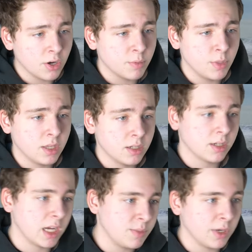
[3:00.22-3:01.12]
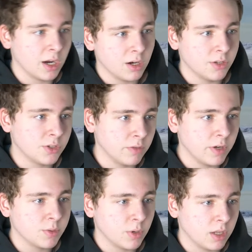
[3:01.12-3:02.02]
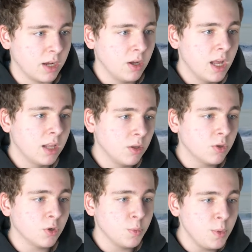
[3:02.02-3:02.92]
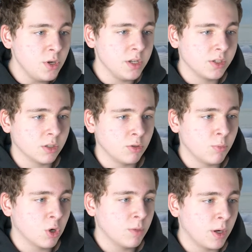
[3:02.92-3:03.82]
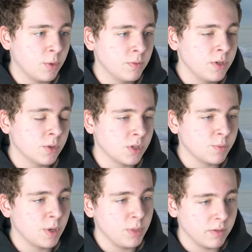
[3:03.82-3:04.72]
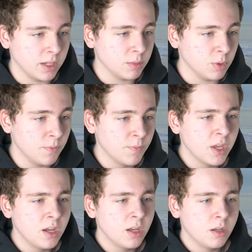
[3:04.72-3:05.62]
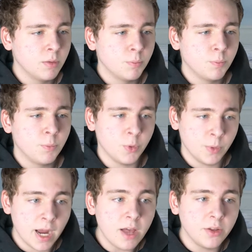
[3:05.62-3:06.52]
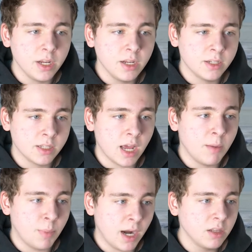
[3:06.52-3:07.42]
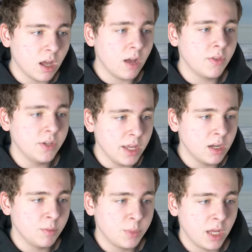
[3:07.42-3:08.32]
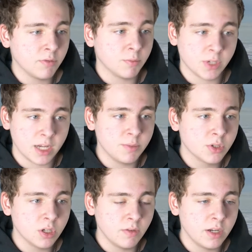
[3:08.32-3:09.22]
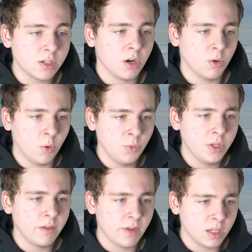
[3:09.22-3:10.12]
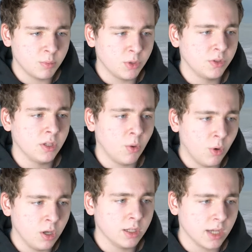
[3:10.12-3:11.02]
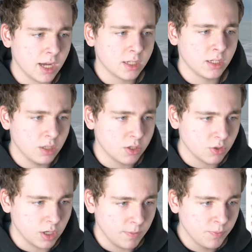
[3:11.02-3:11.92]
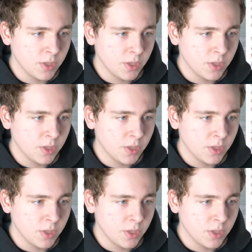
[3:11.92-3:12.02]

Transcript: argument that seismic airgun surveys would allow local communities to learn more about what resources might be available. The reality is that, by law, the data obtained from seismic surveys are only available to the oil and gas industry.